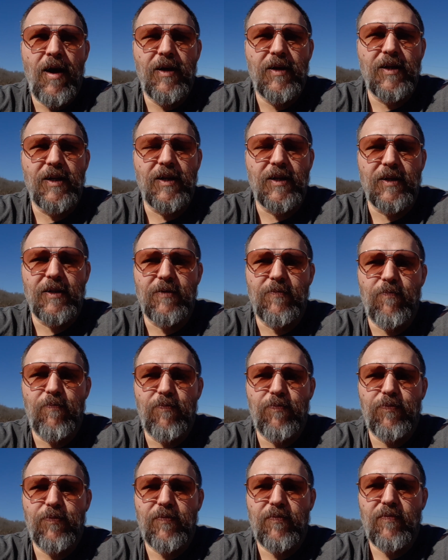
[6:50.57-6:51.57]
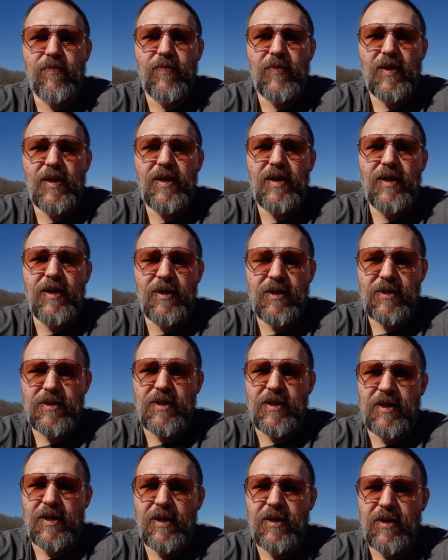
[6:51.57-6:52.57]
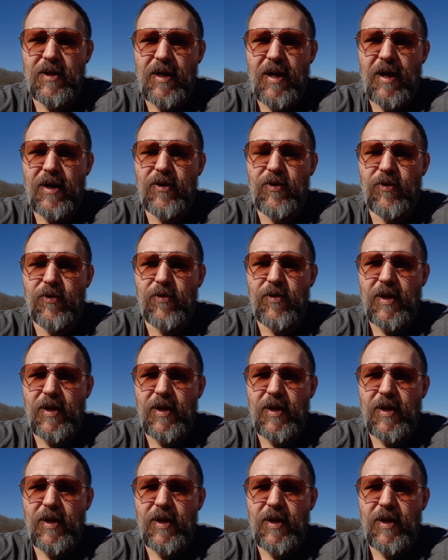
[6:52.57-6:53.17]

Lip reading: It is an indicator